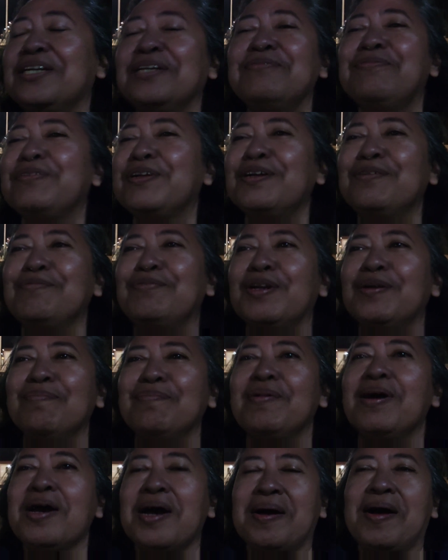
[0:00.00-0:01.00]
It's different
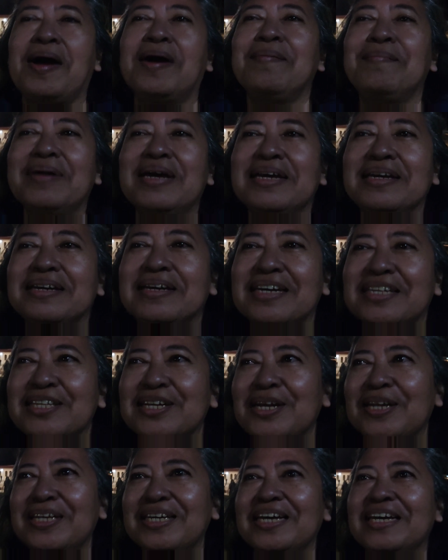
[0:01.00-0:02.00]
from my
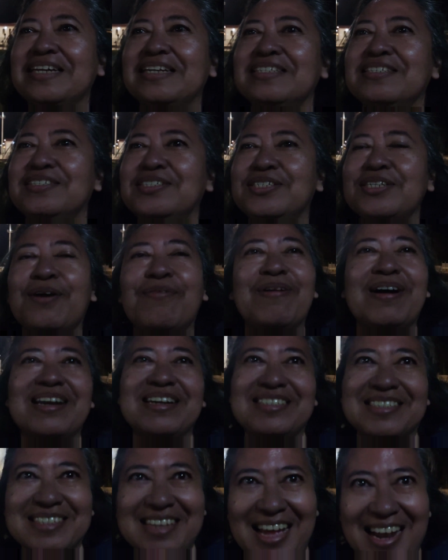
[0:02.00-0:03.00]
Catholic and
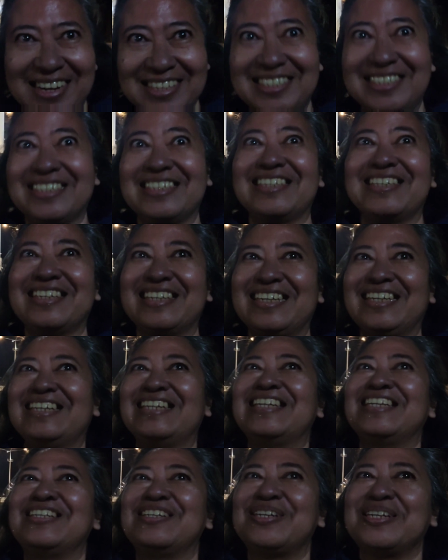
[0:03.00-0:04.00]
Javanese culture
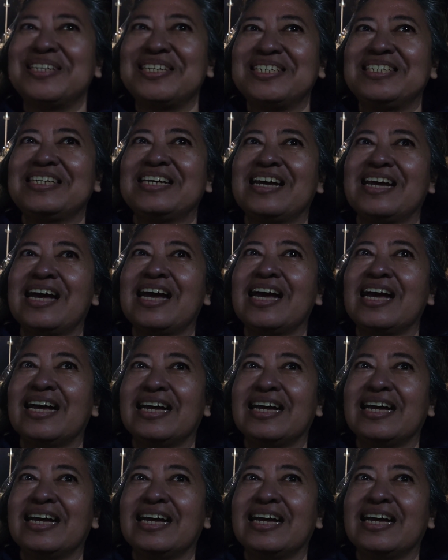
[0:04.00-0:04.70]
in Indonesia.